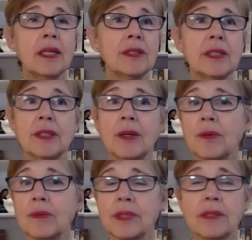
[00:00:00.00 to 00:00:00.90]
you
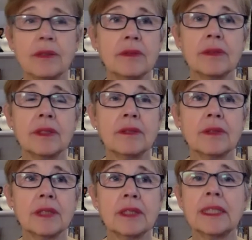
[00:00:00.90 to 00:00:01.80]
know, the
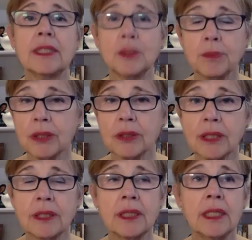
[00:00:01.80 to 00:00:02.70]
the senior
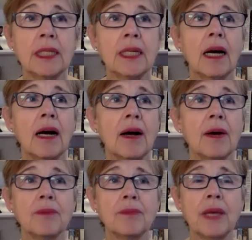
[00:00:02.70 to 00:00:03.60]
person
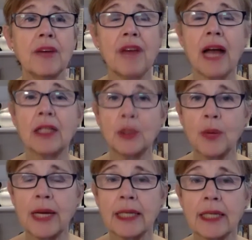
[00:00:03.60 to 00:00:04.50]
um,
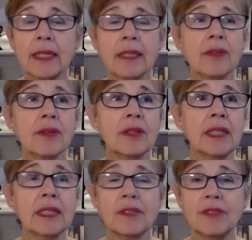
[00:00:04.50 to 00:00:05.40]
evaluating the
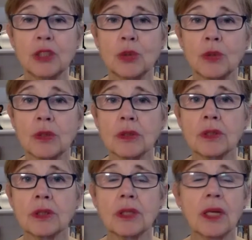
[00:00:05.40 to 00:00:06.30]

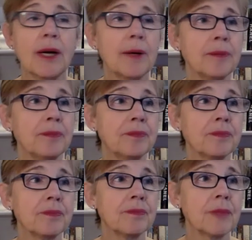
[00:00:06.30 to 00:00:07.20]
individual's um,
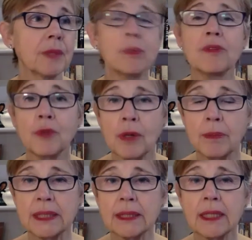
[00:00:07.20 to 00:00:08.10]

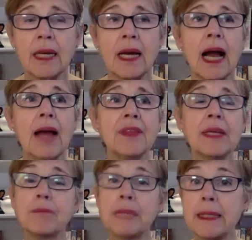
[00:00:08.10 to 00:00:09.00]
performance. I
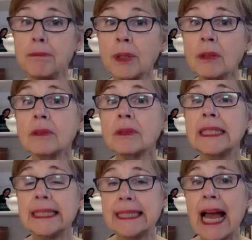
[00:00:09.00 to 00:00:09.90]
think people
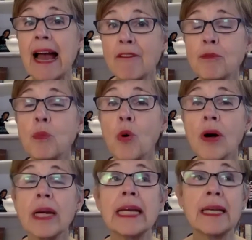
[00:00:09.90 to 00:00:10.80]
need to have
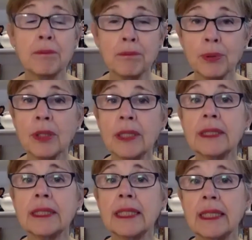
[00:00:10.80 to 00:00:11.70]
more
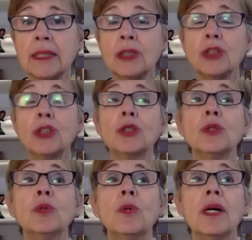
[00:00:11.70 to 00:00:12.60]
input
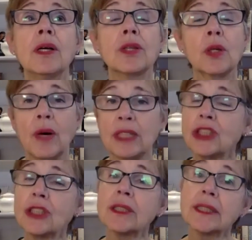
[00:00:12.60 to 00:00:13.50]
into the
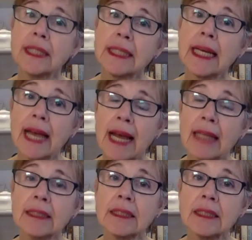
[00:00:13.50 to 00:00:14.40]
questions that get
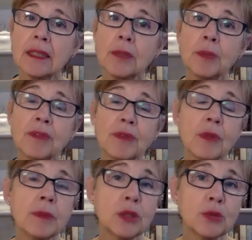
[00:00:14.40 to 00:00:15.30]
asked in their
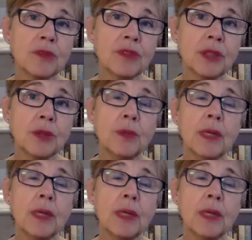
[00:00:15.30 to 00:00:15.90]
performance review.